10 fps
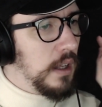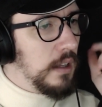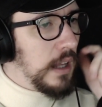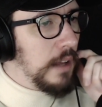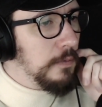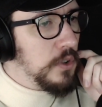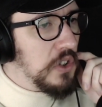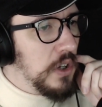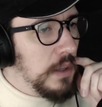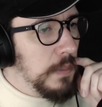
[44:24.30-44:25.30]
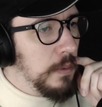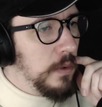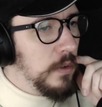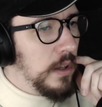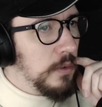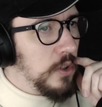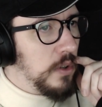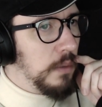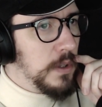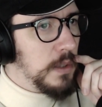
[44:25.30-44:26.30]
adversary people that turn
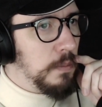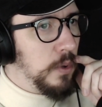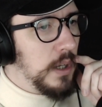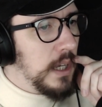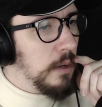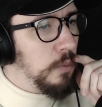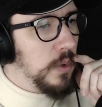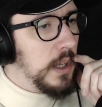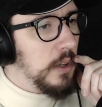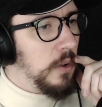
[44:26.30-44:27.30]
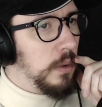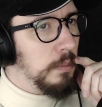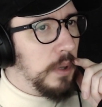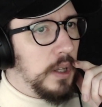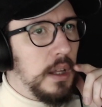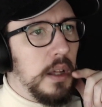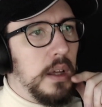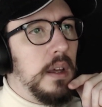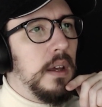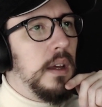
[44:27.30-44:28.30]
up at some point. I can't really call them, but
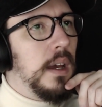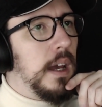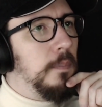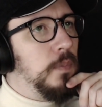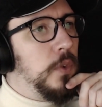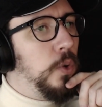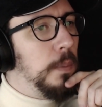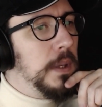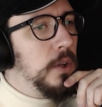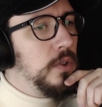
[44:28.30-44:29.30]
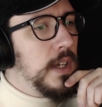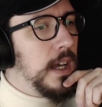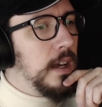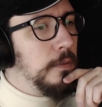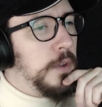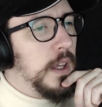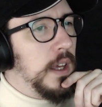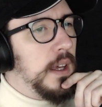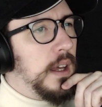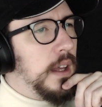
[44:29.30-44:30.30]
who appear to have
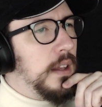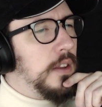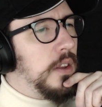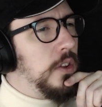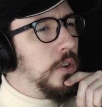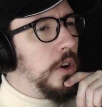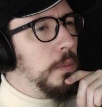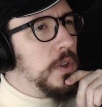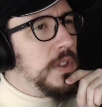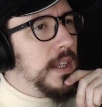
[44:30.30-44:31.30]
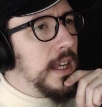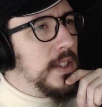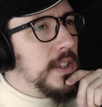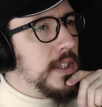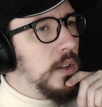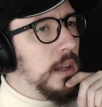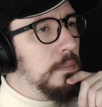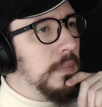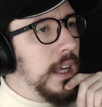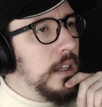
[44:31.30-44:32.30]
their armor isn't necessarily
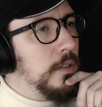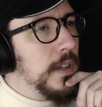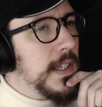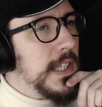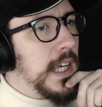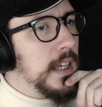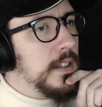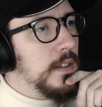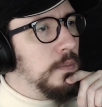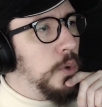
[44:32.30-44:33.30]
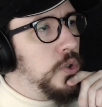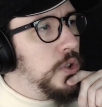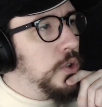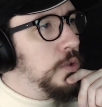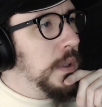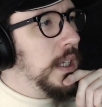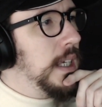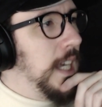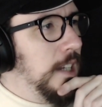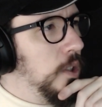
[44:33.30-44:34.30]
made of insect monsters, but
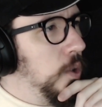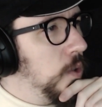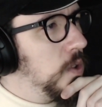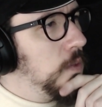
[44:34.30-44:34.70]
it kind of looks.